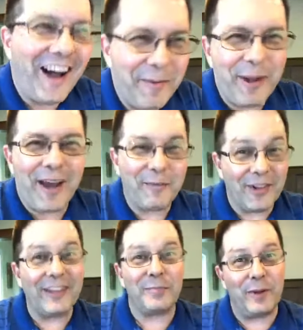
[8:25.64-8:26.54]
I mean,
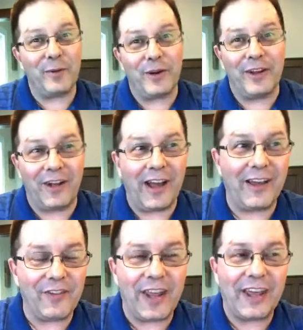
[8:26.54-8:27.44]
let's be real. I
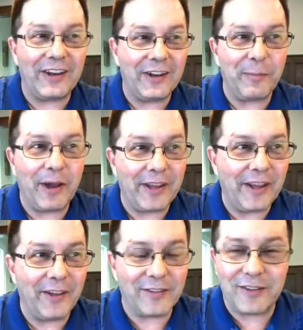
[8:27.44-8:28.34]
haven't had anybody
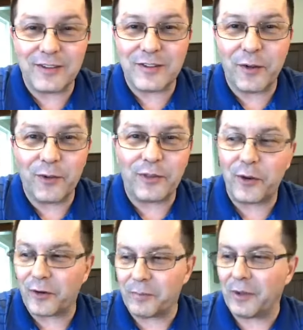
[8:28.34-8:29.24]
else that sold
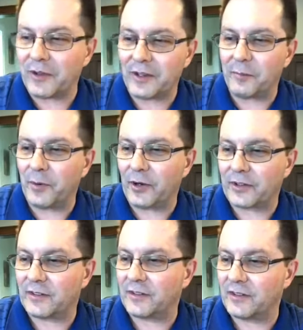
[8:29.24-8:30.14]
30 million
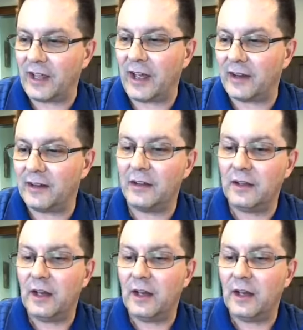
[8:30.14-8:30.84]
books yet.